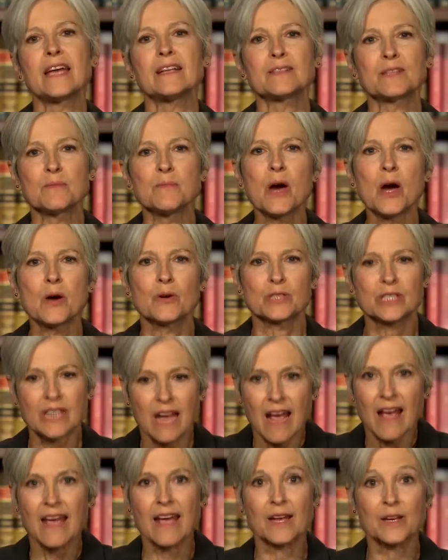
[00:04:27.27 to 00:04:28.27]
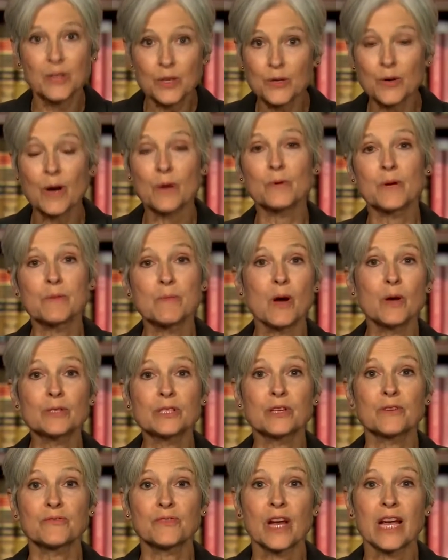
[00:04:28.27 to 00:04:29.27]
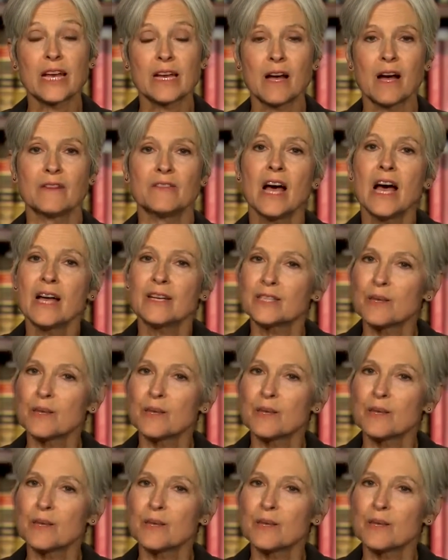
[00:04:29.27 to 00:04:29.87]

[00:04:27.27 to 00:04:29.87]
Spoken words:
hate the most and who are we most afraid of.